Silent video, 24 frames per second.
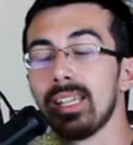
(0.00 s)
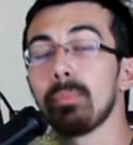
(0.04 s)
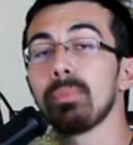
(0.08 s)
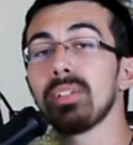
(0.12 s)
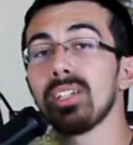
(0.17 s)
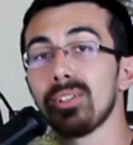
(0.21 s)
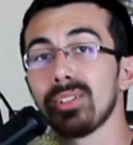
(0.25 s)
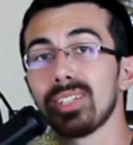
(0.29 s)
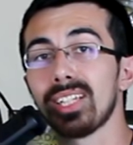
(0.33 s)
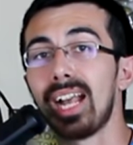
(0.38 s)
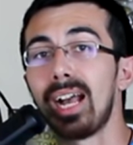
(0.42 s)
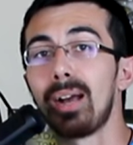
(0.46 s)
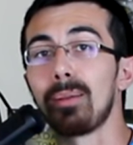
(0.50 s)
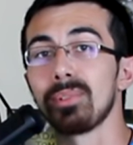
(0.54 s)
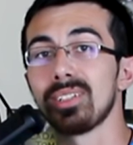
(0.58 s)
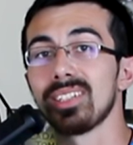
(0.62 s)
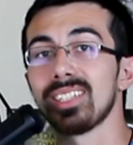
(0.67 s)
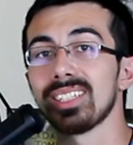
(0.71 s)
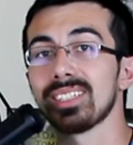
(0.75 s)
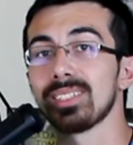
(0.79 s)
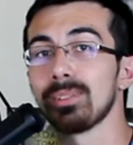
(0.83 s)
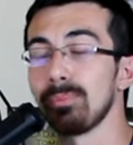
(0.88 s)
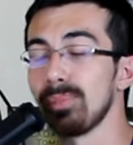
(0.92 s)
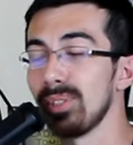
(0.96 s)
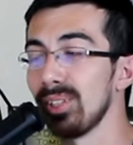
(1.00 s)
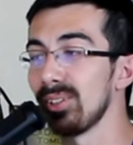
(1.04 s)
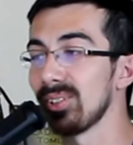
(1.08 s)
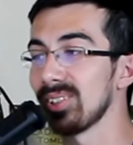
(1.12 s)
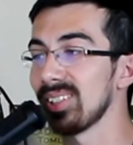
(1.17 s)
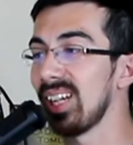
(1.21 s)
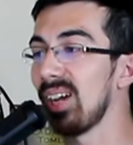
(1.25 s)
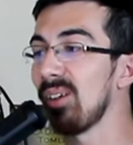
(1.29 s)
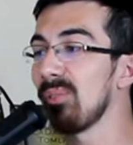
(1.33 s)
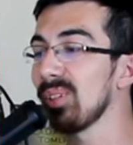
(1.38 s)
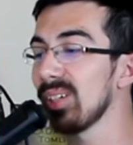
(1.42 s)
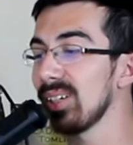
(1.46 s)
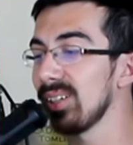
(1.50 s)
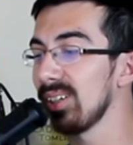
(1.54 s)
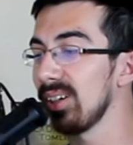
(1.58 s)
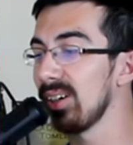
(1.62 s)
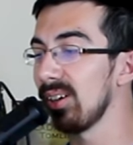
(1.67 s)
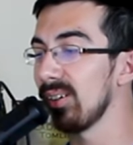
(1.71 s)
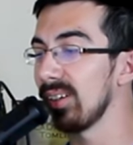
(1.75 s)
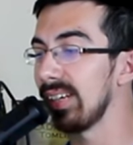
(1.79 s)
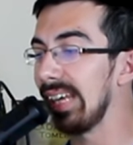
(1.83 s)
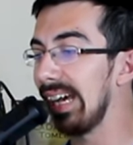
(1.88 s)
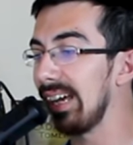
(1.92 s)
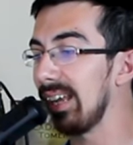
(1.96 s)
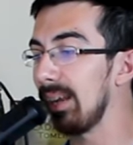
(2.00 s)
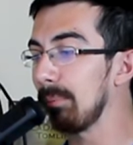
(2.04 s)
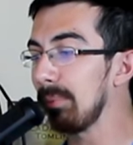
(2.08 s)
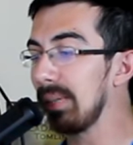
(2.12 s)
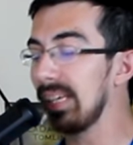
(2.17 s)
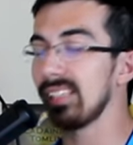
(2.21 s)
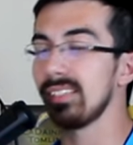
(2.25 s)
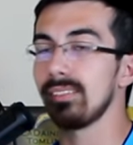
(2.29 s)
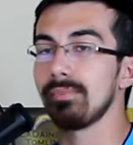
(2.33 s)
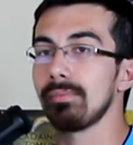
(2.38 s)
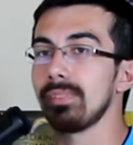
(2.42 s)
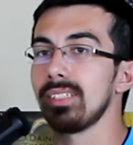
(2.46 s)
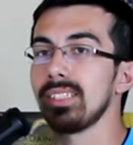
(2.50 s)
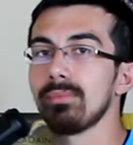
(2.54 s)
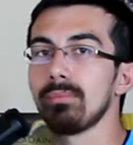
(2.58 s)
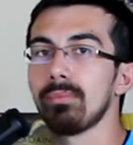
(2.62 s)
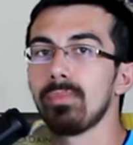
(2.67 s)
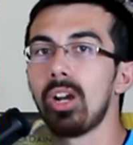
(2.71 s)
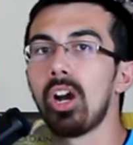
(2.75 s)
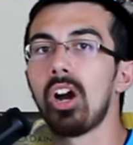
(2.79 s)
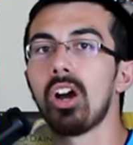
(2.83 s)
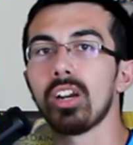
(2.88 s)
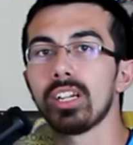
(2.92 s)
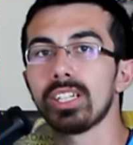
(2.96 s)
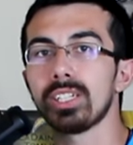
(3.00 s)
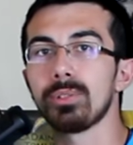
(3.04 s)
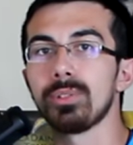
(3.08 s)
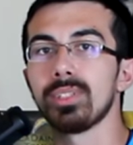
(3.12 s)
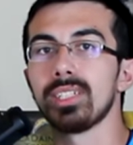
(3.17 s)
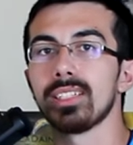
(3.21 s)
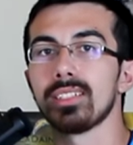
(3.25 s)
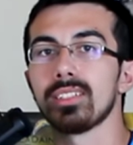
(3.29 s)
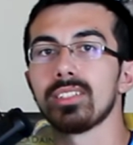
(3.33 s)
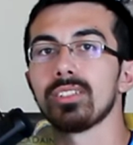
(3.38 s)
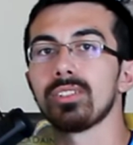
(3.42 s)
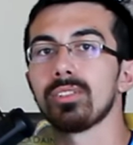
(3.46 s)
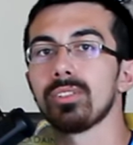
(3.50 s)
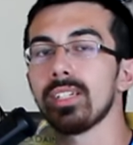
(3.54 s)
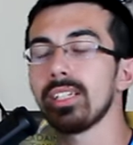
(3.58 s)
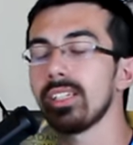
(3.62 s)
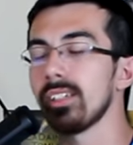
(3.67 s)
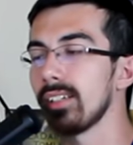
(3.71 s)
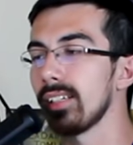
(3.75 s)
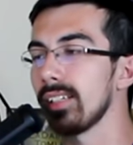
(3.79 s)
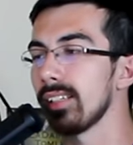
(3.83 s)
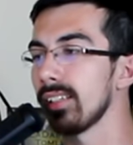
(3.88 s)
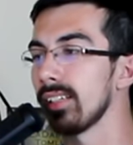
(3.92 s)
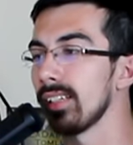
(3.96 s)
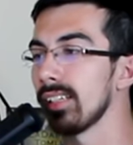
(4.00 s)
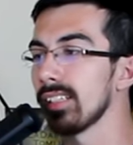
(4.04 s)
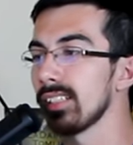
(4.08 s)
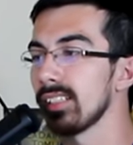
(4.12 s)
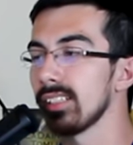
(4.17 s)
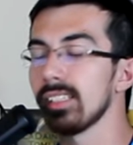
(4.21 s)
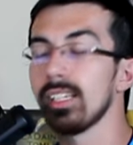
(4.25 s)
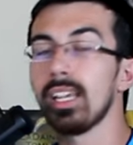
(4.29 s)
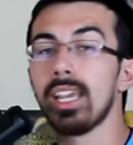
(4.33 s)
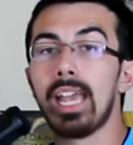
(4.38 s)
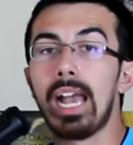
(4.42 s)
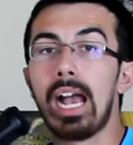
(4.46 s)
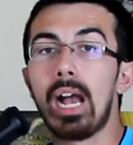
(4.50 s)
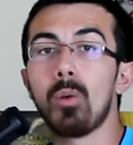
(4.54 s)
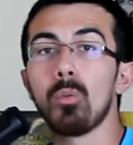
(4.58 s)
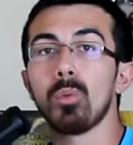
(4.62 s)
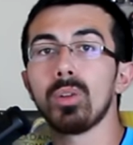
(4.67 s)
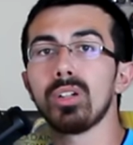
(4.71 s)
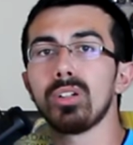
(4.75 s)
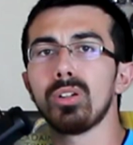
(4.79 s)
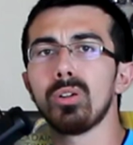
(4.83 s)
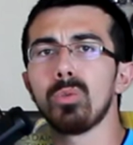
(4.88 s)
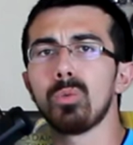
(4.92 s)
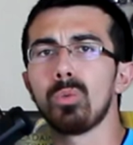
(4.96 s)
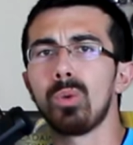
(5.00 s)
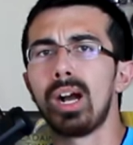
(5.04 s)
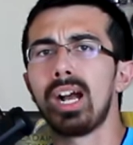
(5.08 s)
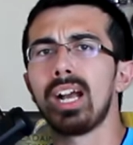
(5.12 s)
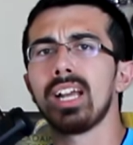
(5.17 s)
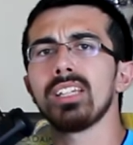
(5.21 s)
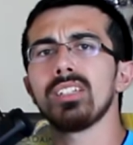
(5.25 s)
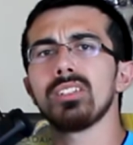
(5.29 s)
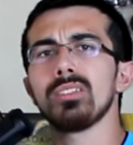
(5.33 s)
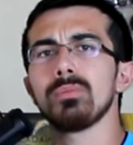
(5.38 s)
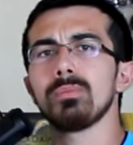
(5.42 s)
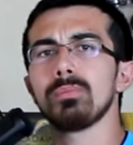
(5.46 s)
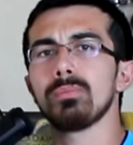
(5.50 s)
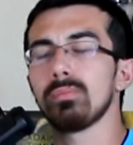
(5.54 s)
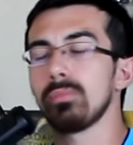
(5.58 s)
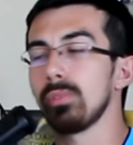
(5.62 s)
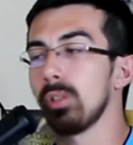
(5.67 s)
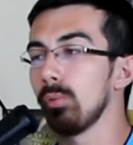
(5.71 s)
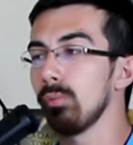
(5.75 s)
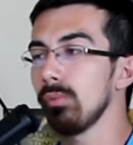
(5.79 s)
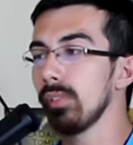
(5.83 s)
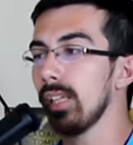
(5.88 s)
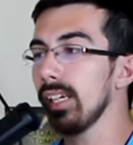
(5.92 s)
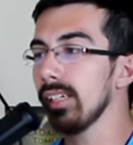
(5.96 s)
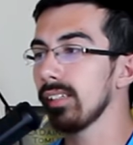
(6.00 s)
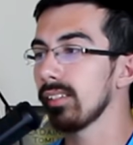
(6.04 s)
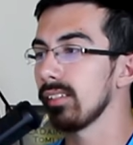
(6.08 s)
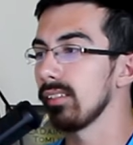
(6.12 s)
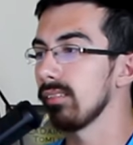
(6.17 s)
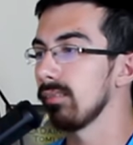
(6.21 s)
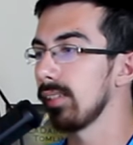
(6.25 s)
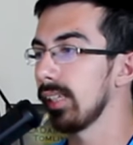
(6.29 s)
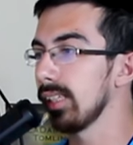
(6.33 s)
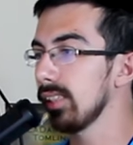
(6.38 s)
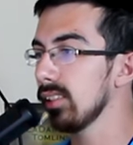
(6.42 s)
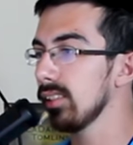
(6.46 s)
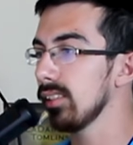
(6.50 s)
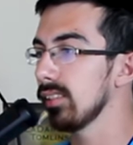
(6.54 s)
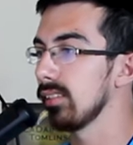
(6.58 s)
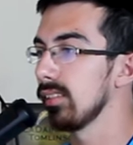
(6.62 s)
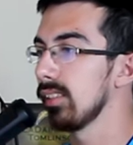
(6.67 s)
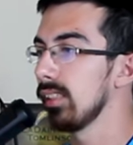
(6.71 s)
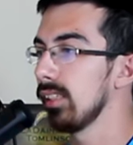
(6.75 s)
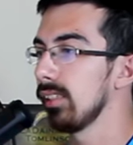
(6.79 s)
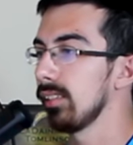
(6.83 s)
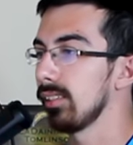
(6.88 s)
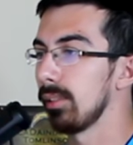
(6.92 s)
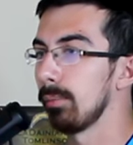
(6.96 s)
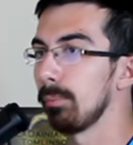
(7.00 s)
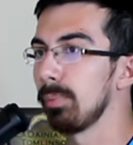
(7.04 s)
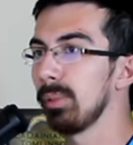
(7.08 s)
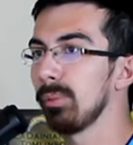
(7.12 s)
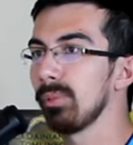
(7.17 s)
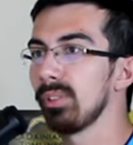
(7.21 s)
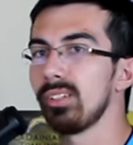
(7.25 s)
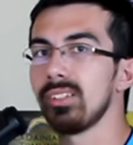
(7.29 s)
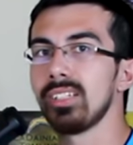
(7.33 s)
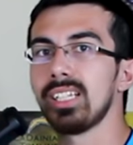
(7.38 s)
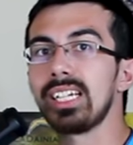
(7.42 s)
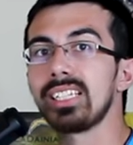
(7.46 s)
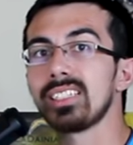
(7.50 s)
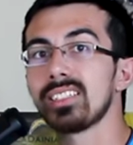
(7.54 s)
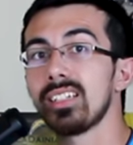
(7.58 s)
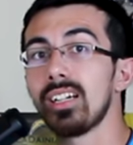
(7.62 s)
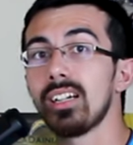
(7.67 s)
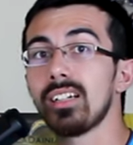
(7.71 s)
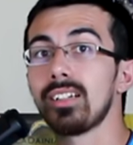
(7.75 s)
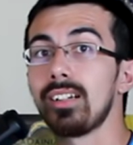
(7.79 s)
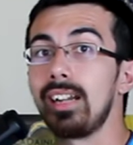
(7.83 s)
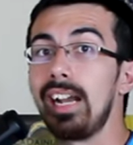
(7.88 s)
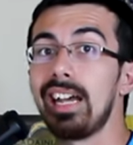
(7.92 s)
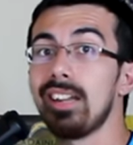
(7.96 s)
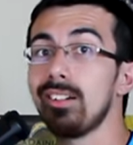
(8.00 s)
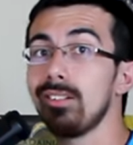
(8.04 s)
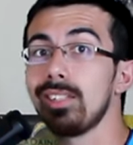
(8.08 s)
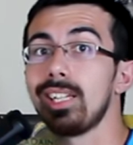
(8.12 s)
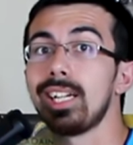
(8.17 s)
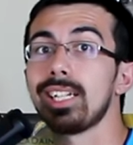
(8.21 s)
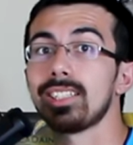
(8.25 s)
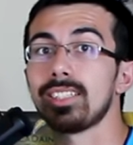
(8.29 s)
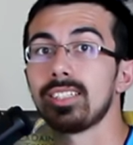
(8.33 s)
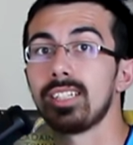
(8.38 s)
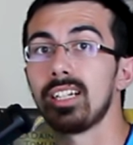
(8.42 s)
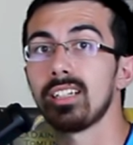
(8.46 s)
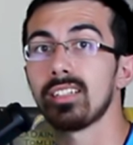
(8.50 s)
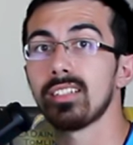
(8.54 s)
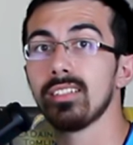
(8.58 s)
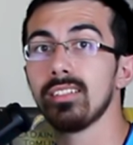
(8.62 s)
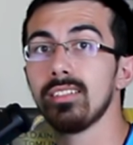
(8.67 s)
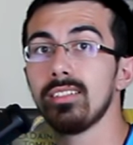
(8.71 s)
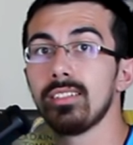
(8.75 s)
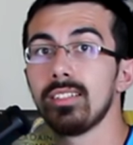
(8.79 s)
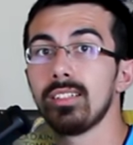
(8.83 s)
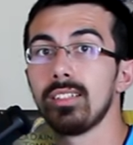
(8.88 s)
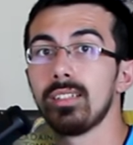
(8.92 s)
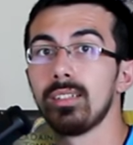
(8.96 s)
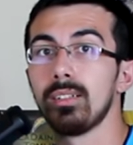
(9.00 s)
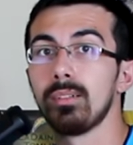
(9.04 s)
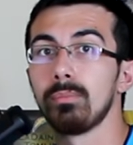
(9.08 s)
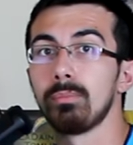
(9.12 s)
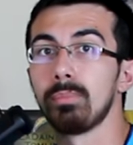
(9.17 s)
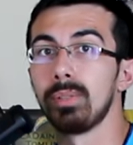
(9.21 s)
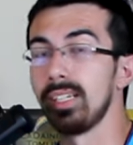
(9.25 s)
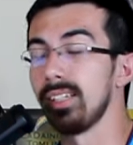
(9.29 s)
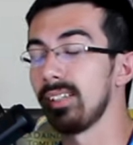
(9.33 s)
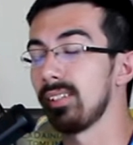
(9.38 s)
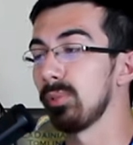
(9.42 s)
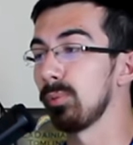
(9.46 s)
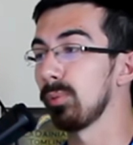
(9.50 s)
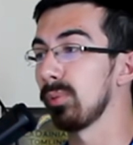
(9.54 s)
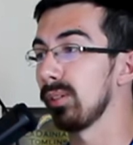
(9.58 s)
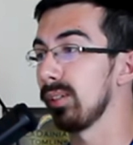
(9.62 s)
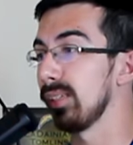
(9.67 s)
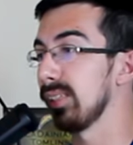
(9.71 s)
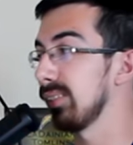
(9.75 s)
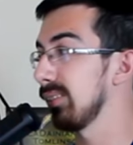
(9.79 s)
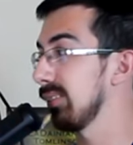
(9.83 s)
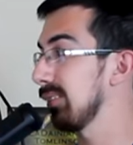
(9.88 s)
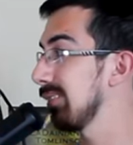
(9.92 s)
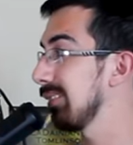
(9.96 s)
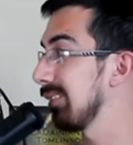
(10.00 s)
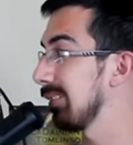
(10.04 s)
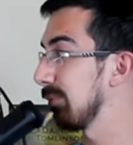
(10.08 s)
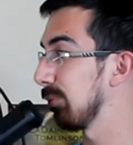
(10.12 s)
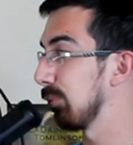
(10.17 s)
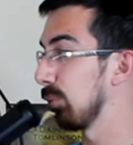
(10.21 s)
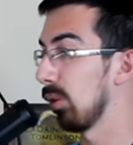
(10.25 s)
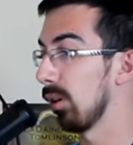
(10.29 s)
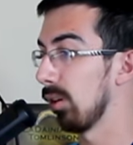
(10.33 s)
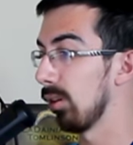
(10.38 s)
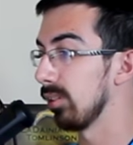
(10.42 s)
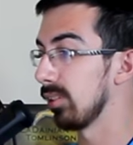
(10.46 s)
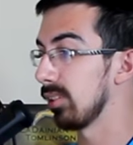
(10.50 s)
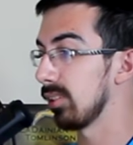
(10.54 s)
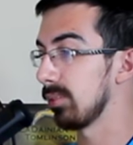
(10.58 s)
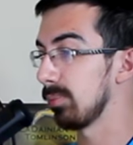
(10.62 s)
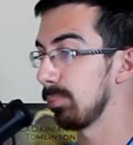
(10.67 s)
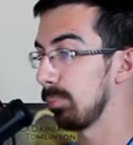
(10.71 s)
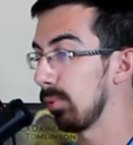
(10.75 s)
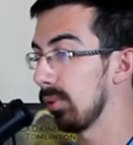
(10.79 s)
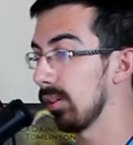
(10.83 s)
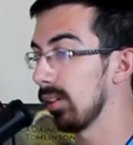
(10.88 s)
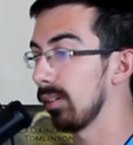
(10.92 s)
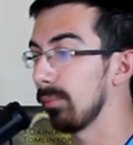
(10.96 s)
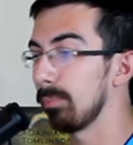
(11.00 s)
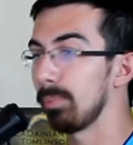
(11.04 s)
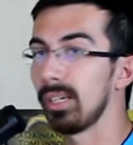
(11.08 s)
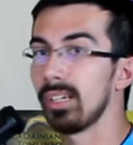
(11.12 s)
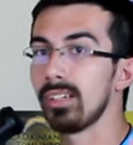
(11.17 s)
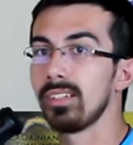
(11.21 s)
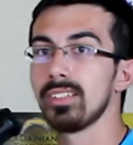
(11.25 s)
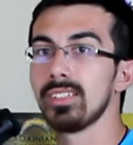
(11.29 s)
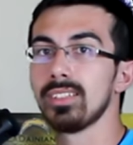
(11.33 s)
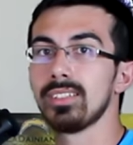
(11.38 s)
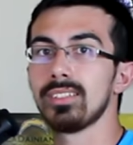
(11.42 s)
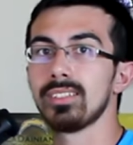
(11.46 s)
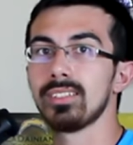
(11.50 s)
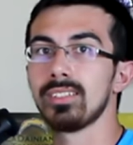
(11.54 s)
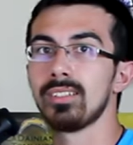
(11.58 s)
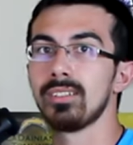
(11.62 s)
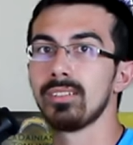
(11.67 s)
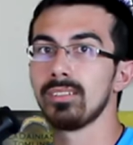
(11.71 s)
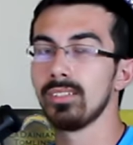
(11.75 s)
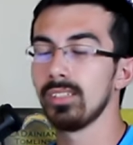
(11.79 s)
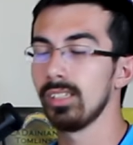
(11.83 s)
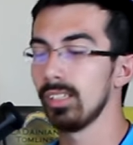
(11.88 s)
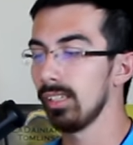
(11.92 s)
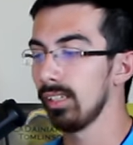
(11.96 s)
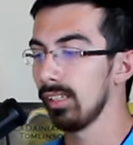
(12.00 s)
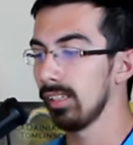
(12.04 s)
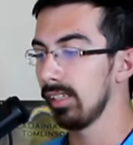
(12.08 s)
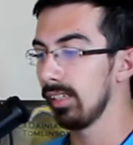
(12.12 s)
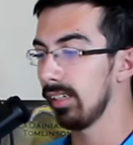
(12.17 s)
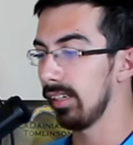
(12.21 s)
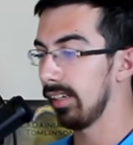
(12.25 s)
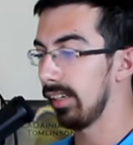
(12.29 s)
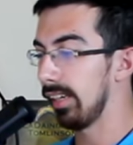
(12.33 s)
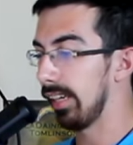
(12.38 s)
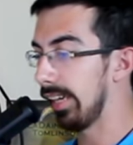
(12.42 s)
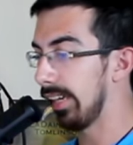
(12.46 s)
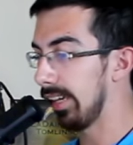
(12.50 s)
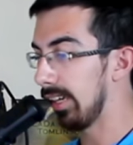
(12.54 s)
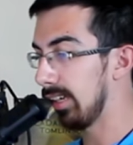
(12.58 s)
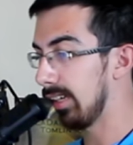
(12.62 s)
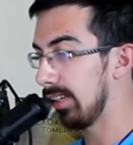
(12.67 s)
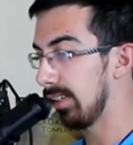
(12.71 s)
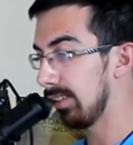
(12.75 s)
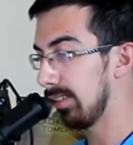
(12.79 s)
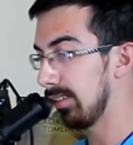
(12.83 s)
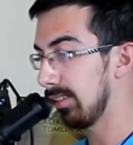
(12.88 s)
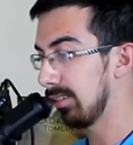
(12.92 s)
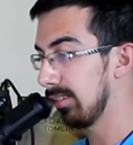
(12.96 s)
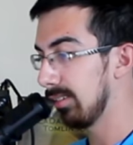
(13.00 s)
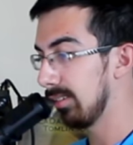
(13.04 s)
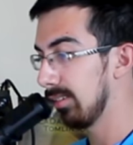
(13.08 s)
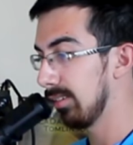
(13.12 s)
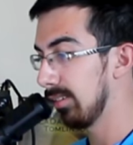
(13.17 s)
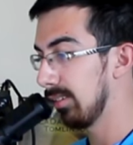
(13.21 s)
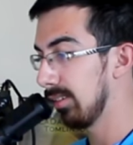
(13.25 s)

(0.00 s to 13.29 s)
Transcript: let me know in the comment section below, because I want to know. And I'm not to argue or disagree or anything. It's just I want to know why you don't like it. That's it. Some people don't like soccer. I don't like soccer, but it's the world sport, apparently. So, and